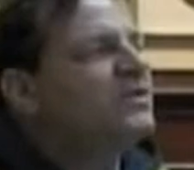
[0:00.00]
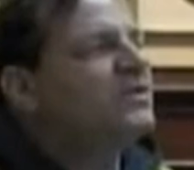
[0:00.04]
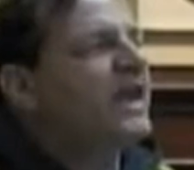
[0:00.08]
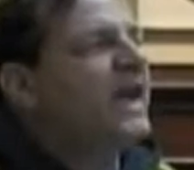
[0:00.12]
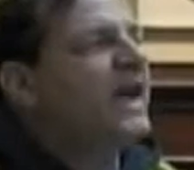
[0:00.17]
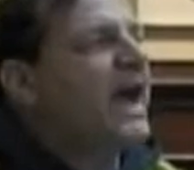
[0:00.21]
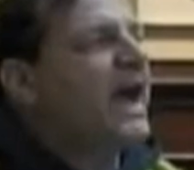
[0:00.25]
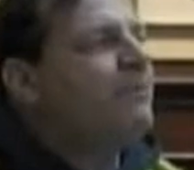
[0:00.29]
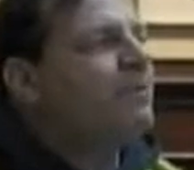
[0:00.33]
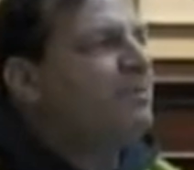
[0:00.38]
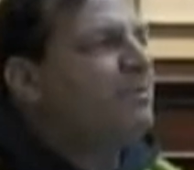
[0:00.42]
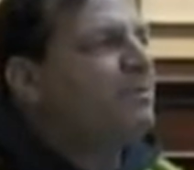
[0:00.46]

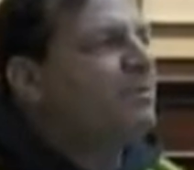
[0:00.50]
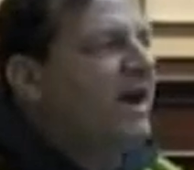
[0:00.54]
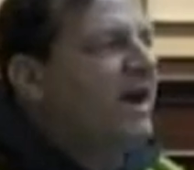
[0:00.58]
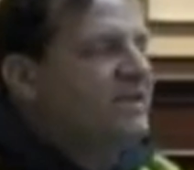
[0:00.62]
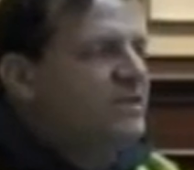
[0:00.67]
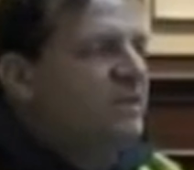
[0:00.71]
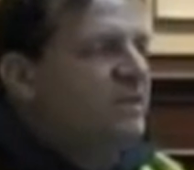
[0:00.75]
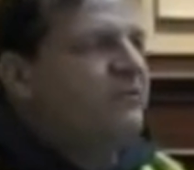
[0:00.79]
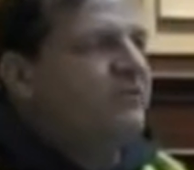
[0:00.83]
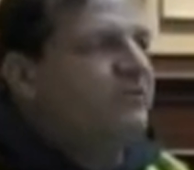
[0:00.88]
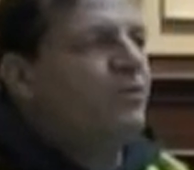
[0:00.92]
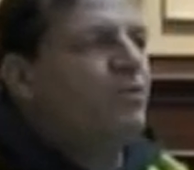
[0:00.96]

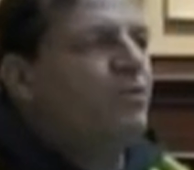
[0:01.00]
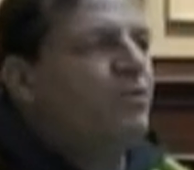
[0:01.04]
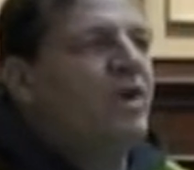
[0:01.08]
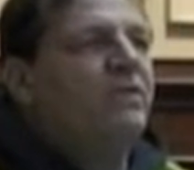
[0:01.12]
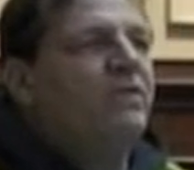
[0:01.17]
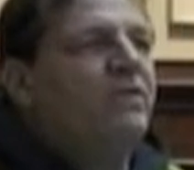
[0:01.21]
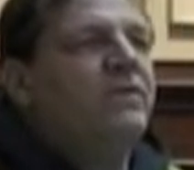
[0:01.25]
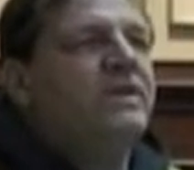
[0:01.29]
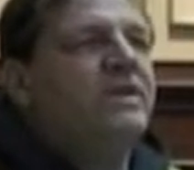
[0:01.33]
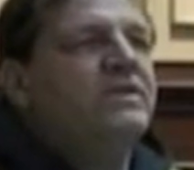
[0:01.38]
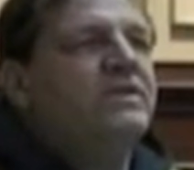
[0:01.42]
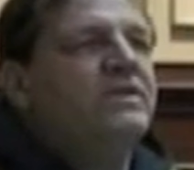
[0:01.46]
compromised, and for
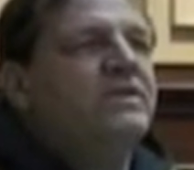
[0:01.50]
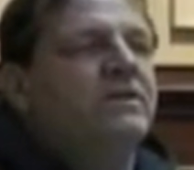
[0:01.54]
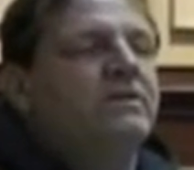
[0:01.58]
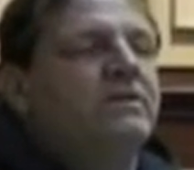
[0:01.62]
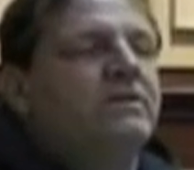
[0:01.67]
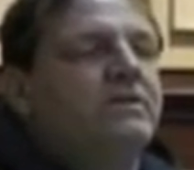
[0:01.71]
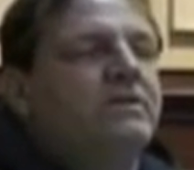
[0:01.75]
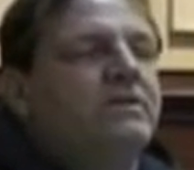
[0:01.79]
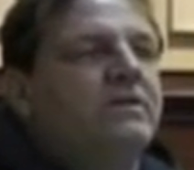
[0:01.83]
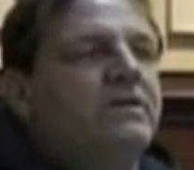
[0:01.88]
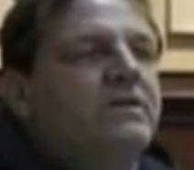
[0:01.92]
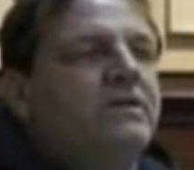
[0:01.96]
one reason.
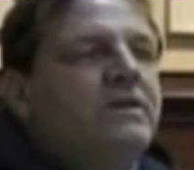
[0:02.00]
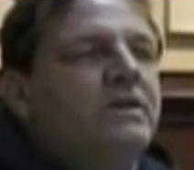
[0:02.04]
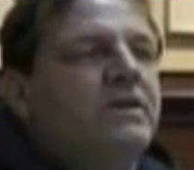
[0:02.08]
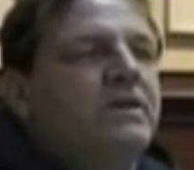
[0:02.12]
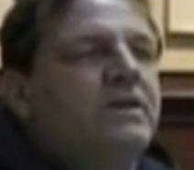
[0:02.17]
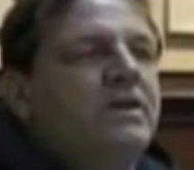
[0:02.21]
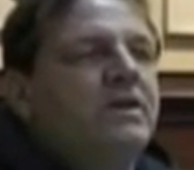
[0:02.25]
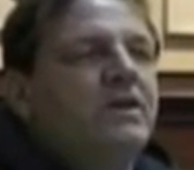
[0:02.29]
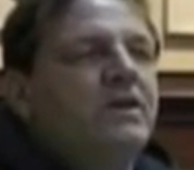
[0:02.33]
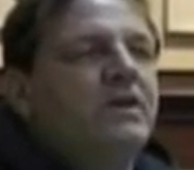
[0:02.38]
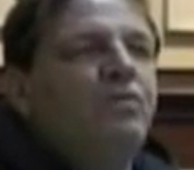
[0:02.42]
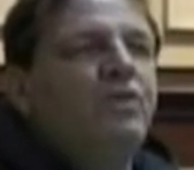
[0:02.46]

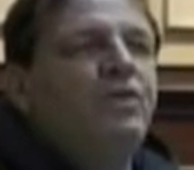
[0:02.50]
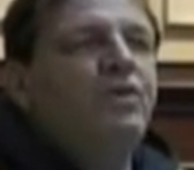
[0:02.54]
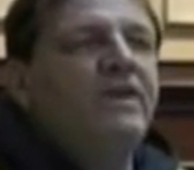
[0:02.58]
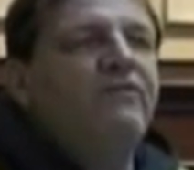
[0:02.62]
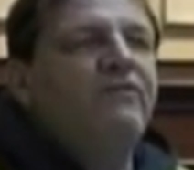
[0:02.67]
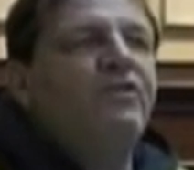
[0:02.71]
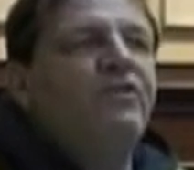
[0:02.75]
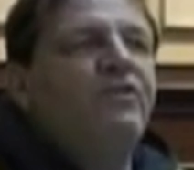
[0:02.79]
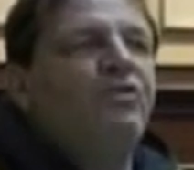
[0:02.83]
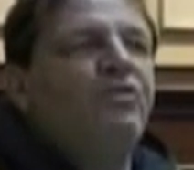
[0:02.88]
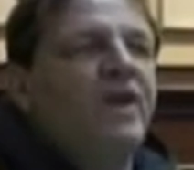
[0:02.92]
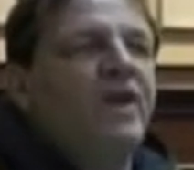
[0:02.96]

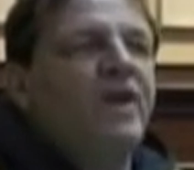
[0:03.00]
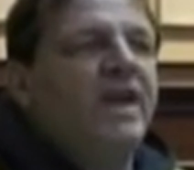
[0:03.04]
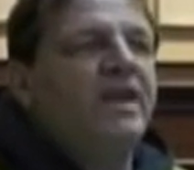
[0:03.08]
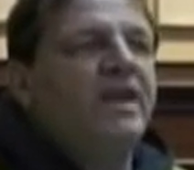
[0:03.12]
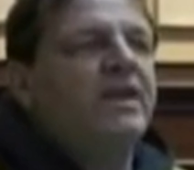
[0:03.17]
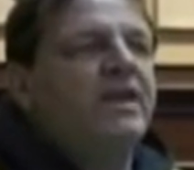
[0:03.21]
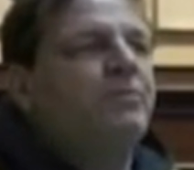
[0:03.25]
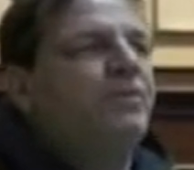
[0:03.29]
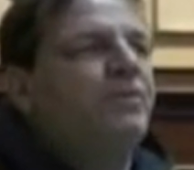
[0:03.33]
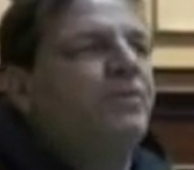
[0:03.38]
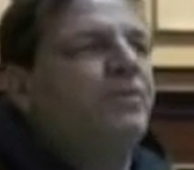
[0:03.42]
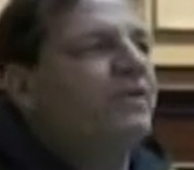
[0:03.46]
We've
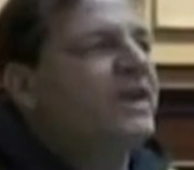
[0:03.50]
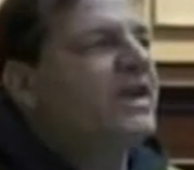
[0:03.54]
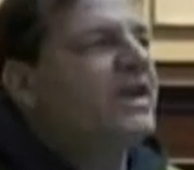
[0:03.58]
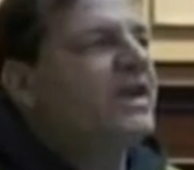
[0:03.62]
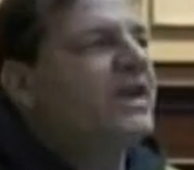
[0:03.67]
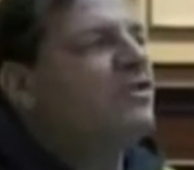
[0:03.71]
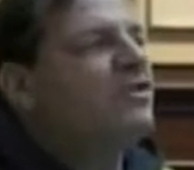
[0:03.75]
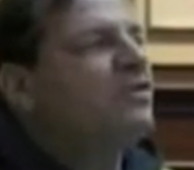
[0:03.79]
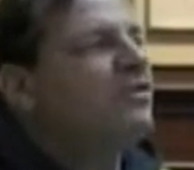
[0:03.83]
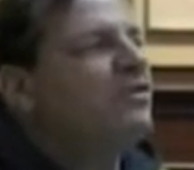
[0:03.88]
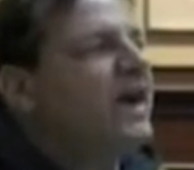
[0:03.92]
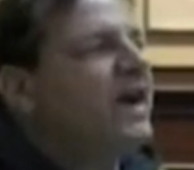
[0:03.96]
created a
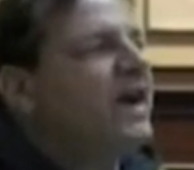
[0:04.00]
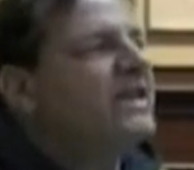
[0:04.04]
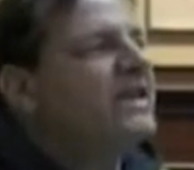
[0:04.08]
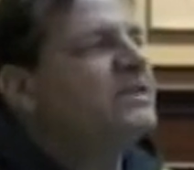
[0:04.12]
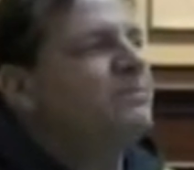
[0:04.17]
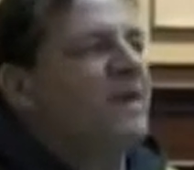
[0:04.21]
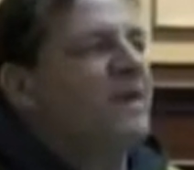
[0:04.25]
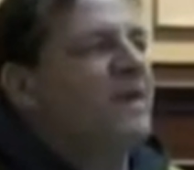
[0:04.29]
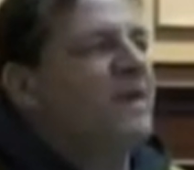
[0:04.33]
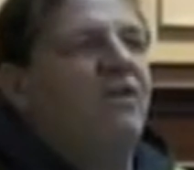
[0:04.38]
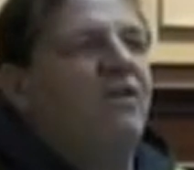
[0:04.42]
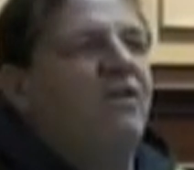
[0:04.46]
political class
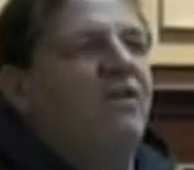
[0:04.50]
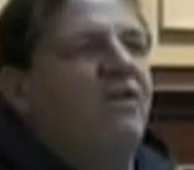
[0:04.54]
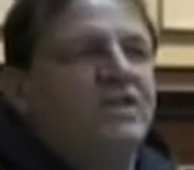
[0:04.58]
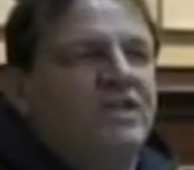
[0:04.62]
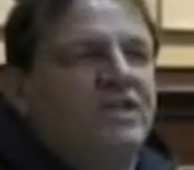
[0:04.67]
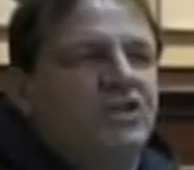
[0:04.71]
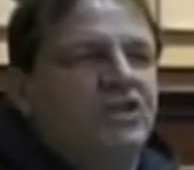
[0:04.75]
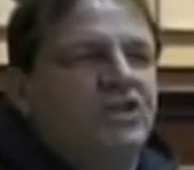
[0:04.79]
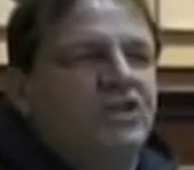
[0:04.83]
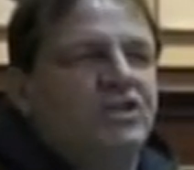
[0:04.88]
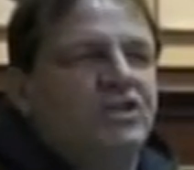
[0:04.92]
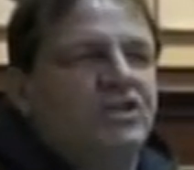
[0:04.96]
of
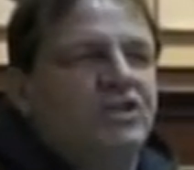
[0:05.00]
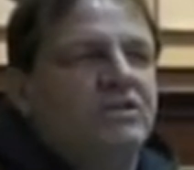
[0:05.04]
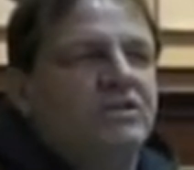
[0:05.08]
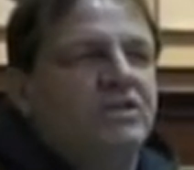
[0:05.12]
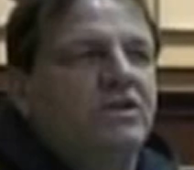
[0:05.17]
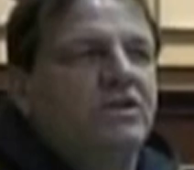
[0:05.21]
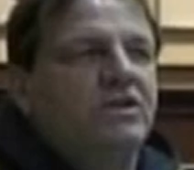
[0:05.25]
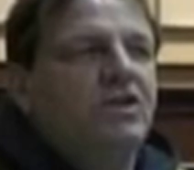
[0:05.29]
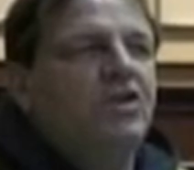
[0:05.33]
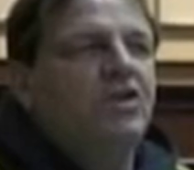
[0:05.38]
politicians